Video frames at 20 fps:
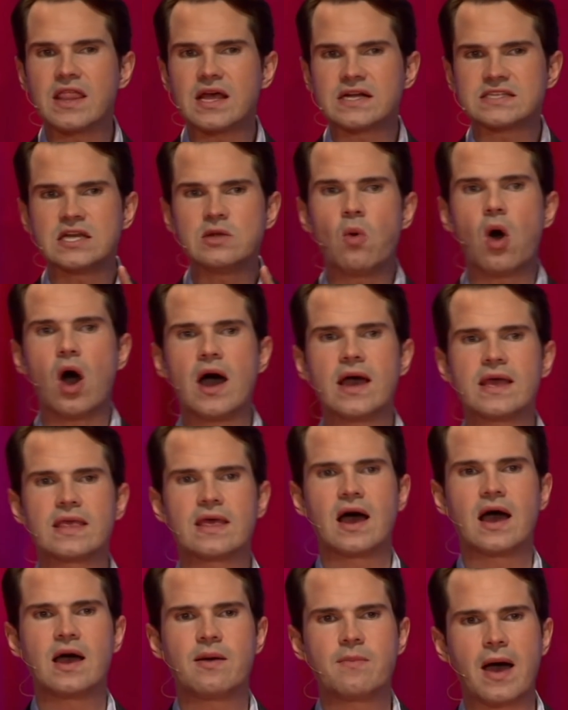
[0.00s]
I tell you what, I,
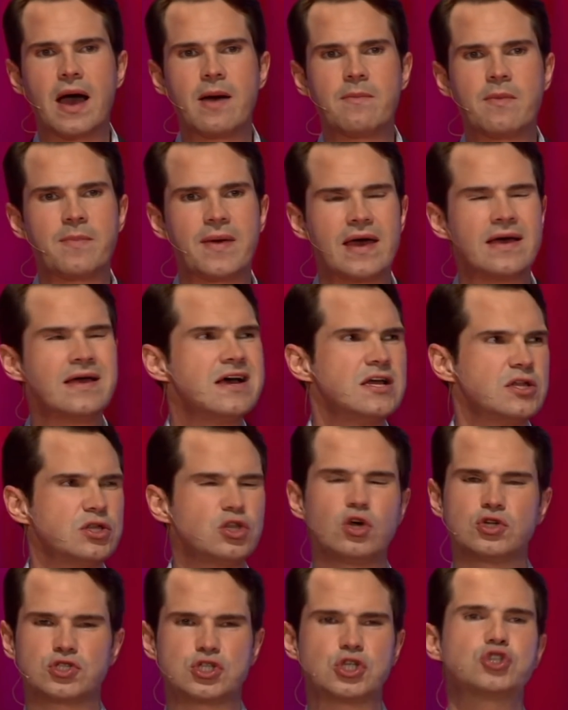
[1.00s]
I'm, I'm a bit,
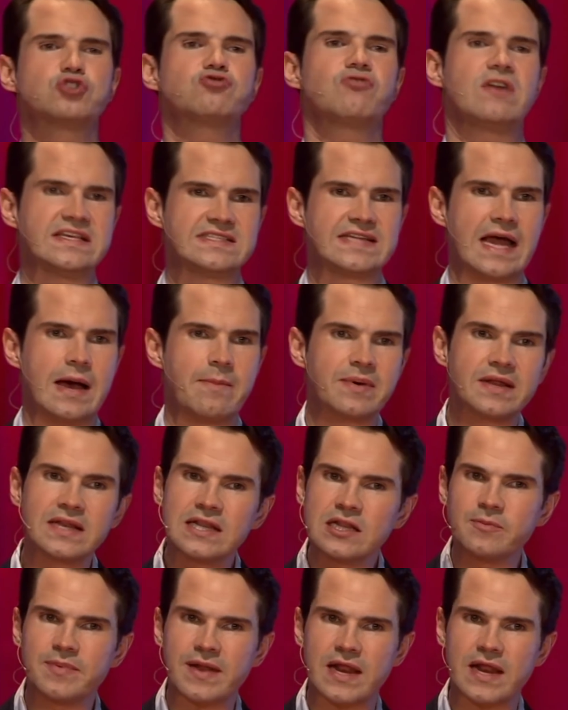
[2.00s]
not distressed at, but a little bit